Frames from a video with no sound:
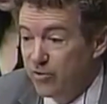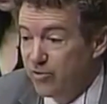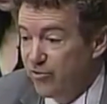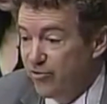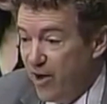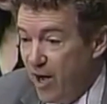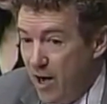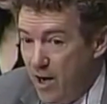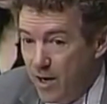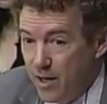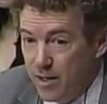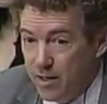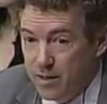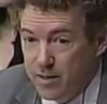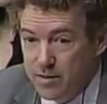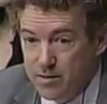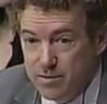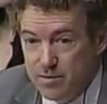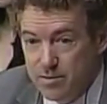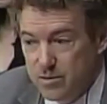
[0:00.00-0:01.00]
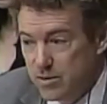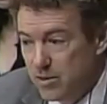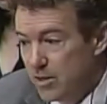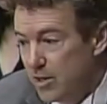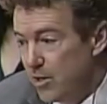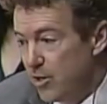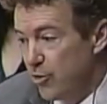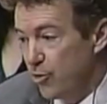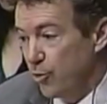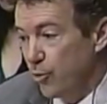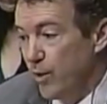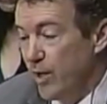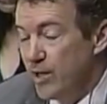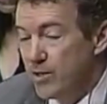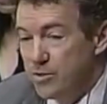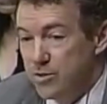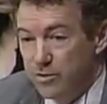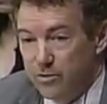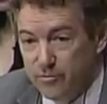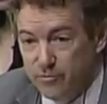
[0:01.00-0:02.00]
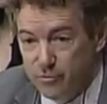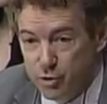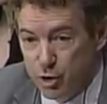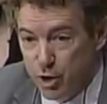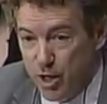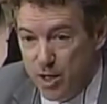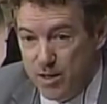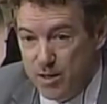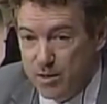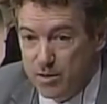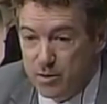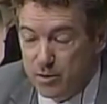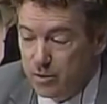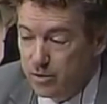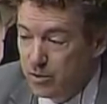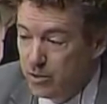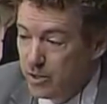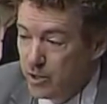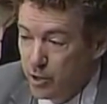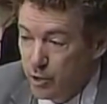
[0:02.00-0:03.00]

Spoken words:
fines, threats of jail.